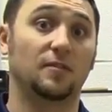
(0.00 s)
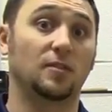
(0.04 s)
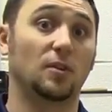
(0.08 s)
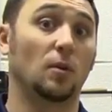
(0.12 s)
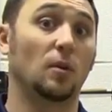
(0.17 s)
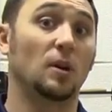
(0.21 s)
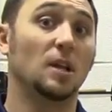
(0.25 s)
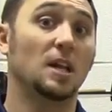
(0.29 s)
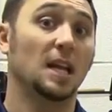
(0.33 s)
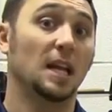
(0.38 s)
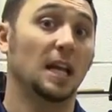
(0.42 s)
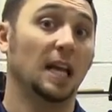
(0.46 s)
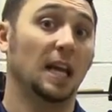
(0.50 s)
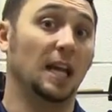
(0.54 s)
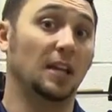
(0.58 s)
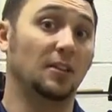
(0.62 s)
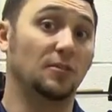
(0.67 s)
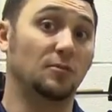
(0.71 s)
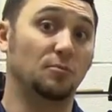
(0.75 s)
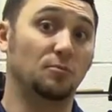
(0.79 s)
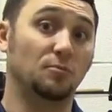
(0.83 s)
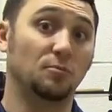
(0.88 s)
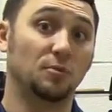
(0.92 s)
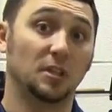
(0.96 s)
So
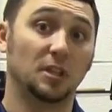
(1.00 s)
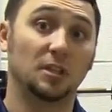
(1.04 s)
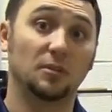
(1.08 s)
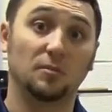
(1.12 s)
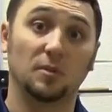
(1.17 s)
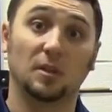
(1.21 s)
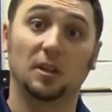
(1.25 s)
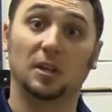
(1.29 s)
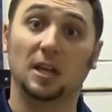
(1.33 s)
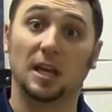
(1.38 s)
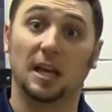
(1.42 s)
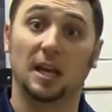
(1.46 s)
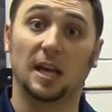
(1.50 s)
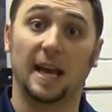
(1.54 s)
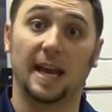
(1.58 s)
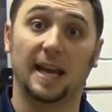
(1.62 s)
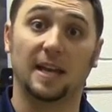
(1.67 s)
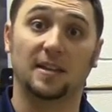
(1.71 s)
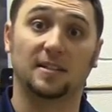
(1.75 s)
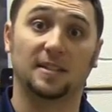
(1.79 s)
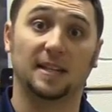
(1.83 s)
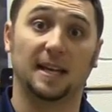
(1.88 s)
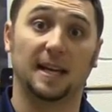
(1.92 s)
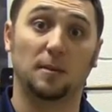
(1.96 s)
it's really, really
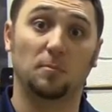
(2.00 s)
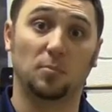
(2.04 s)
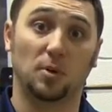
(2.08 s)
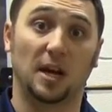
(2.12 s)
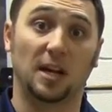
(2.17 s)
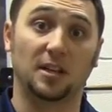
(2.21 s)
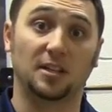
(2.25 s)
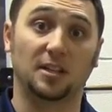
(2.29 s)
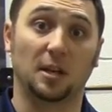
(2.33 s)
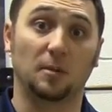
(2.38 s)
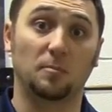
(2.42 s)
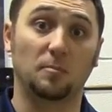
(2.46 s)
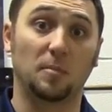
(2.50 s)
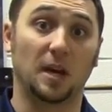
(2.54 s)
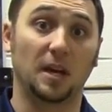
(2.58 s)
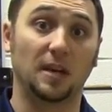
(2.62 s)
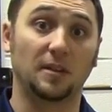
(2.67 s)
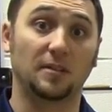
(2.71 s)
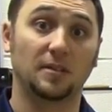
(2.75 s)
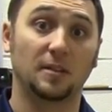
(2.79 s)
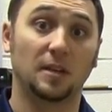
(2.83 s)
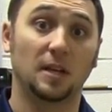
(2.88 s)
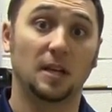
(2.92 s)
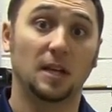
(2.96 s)
hands-on, project
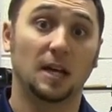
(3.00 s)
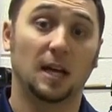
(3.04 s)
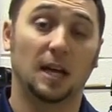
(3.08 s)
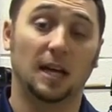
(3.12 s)
based.